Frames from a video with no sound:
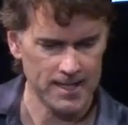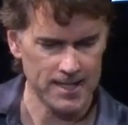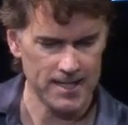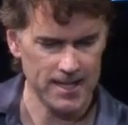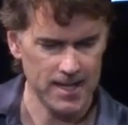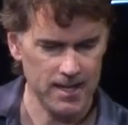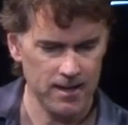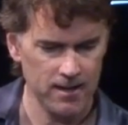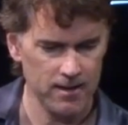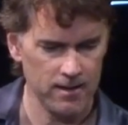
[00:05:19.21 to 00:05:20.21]
dt
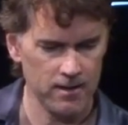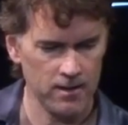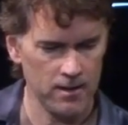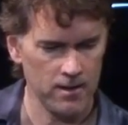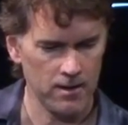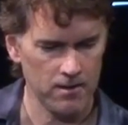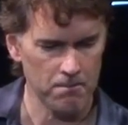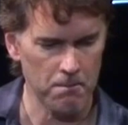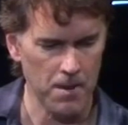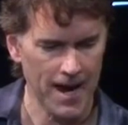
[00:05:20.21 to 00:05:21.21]

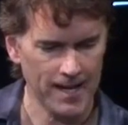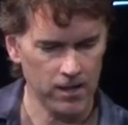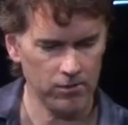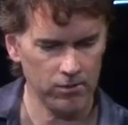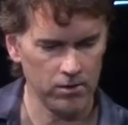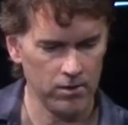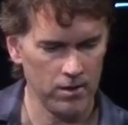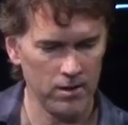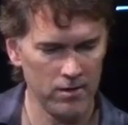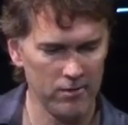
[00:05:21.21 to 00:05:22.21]
minus
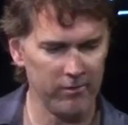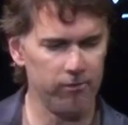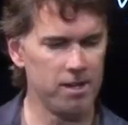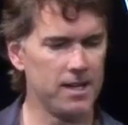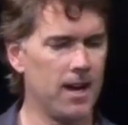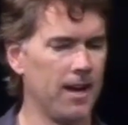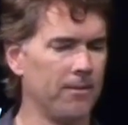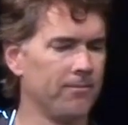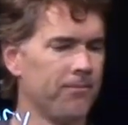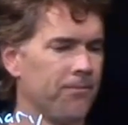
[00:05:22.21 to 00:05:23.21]
v naught.